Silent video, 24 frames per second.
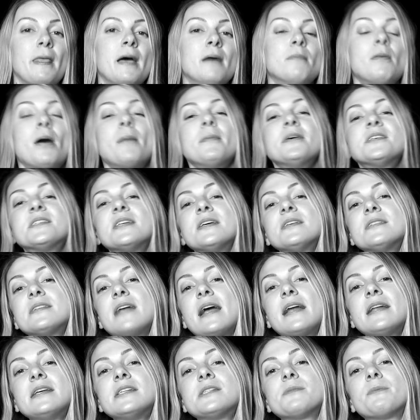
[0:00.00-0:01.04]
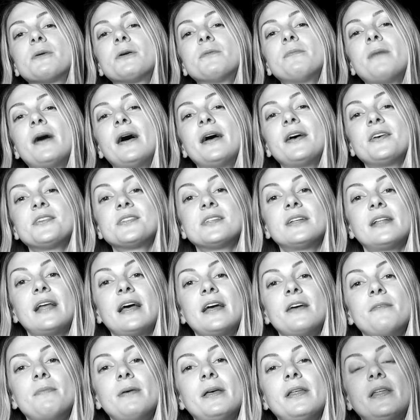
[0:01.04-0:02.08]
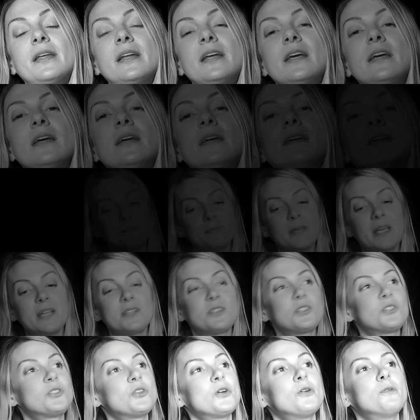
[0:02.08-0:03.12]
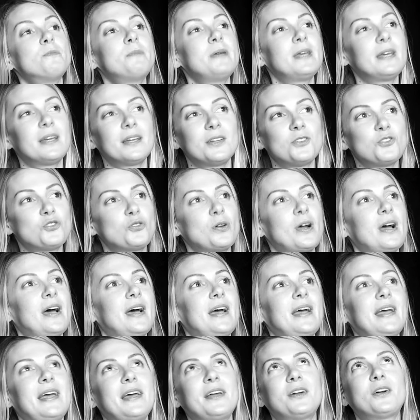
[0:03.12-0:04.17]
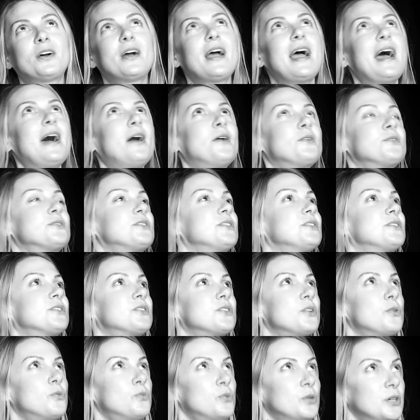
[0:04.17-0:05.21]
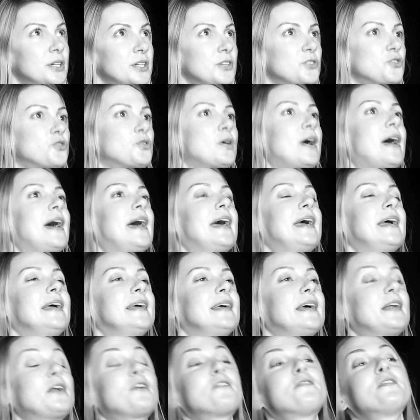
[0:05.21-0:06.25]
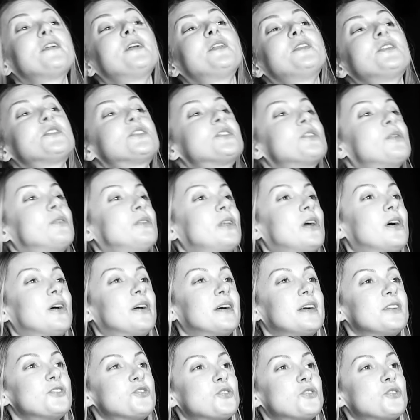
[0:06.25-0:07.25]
Mama says Daddy's burn pile is a liability. It's so big and dry, and our house is so wood and dry, and our field is so long and